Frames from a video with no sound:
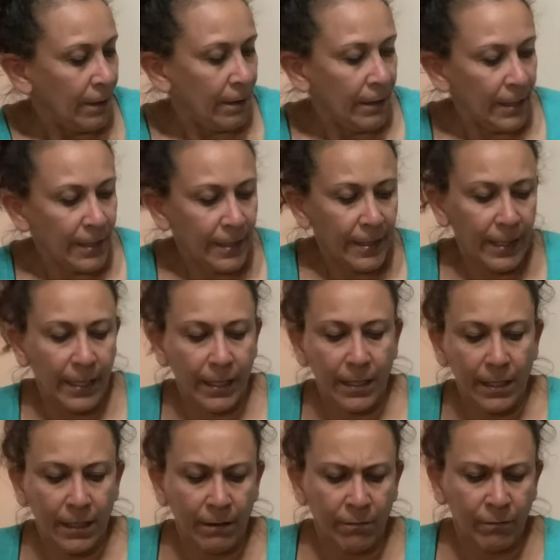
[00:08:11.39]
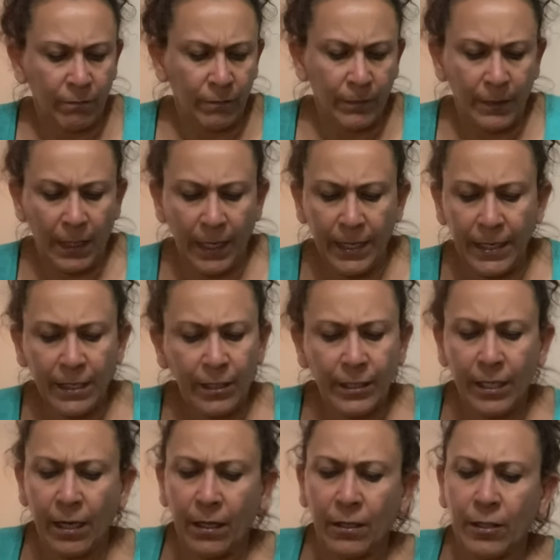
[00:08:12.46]
This thing, I
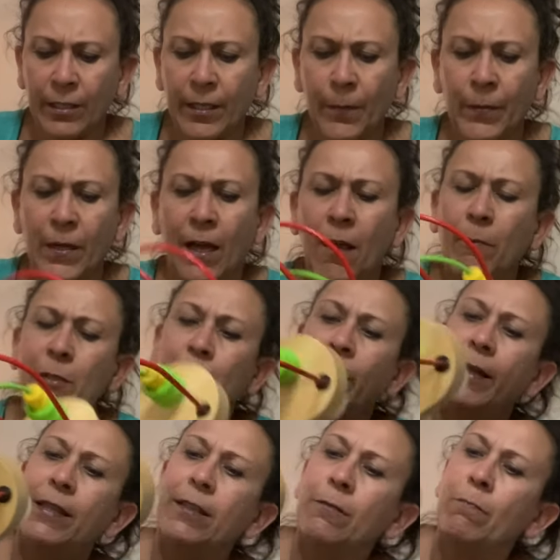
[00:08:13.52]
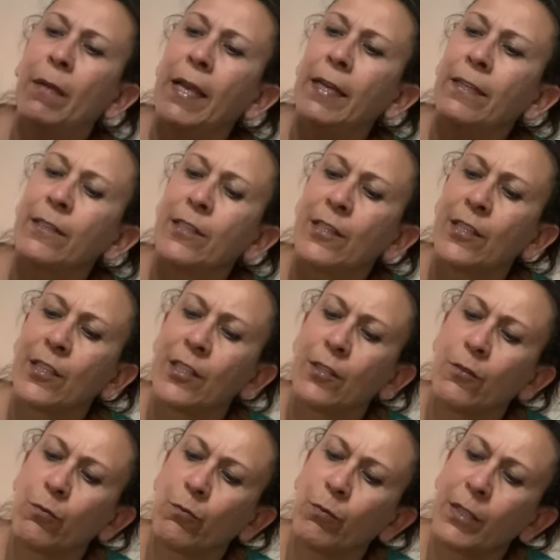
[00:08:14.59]
didn't look up comps, but it's made in
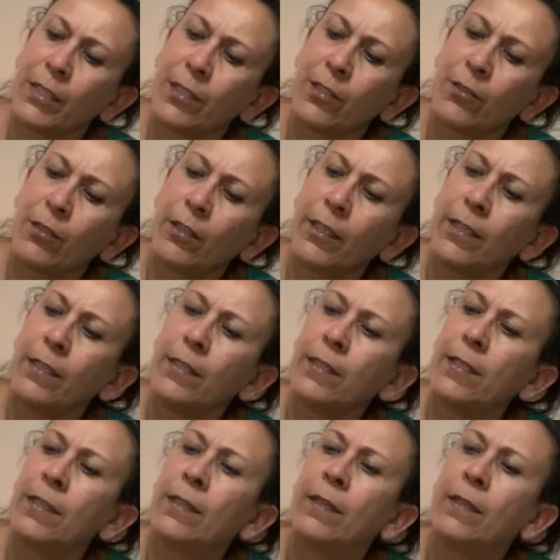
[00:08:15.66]
Switzerland